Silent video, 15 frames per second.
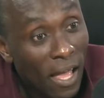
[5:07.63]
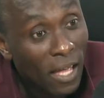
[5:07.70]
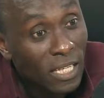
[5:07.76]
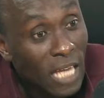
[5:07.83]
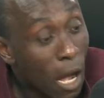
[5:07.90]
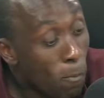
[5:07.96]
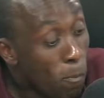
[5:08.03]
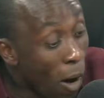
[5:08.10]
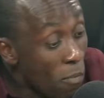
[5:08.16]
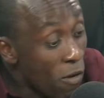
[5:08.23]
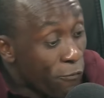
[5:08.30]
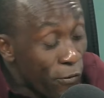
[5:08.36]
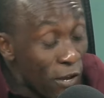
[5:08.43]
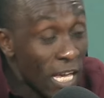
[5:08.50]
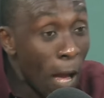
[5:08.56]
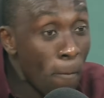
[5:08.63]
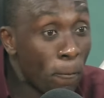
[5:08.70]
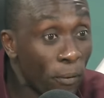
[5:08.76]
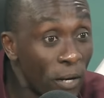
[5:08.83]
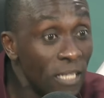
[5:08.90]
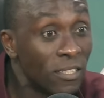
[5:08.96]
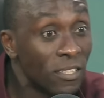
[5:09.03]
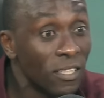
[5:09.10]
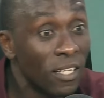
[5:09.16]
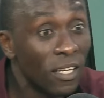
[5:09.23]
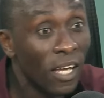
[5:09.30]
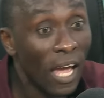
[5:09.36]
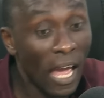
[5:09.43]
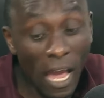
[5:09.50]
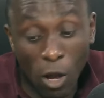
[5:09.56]
Yeah, bought me fingerprint.
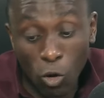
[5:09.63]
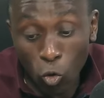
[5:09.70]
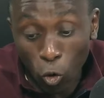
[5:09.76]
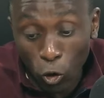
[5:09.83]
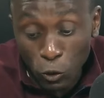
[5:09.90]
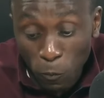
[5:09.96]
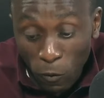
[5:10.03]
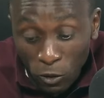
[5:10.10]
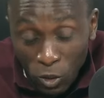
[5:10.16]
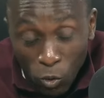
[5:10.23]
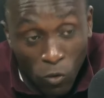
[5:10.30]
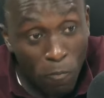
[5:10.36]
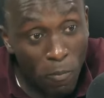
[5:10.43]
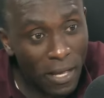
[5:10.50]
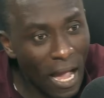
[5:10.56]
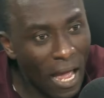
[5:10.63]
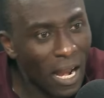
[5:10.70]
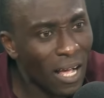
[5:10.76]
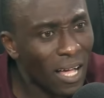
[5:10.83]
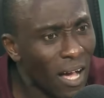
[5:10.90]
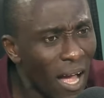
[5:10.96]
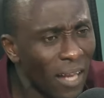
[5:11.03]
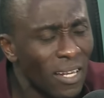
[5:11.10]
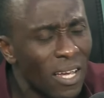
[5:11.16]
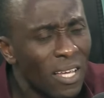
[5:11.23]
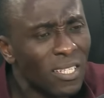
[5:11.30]
Corresponding with my Ghana card.